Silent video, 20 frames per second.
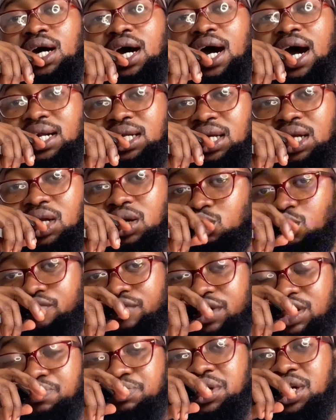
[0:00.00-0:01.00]
had a lot
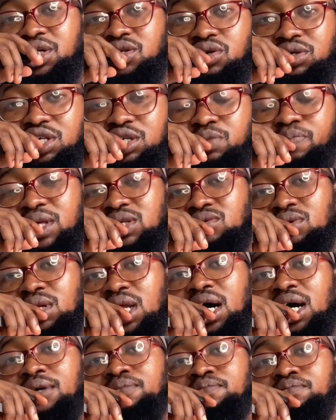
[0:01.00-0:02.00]
of experience on this
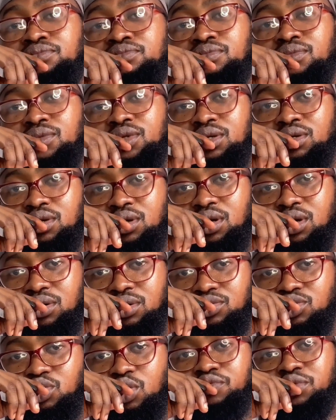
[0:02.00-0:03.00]
particular
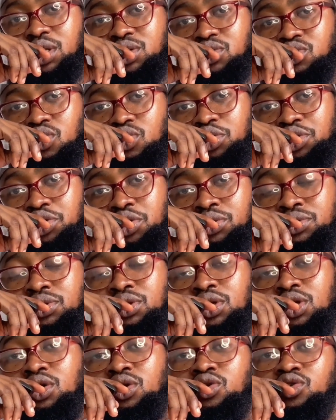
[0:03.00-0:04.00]
software solution.